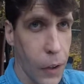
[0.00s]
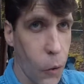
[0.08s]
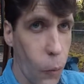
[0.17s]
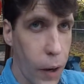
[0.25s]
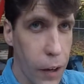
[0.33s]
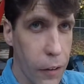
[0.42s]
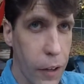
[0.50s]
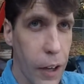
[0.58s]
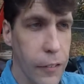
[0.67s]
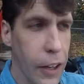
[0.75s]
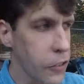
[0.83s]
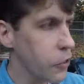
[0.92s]
Well,
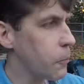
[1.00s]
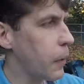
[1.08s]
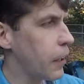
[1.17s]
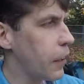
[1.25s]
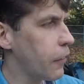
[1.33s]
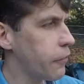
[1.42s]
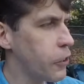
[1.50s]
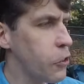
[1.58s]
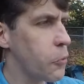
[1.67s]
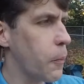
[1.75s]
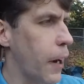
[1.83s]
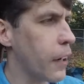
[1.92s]
I've actually made a
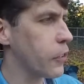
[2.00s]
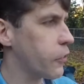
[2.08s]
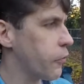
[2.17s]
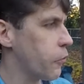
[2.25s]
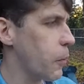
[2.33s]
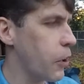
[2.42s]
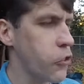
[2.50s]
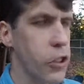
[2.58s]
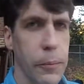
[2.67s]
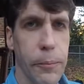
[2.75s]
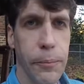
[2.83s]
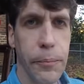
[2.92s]
fuse box for my Jeep.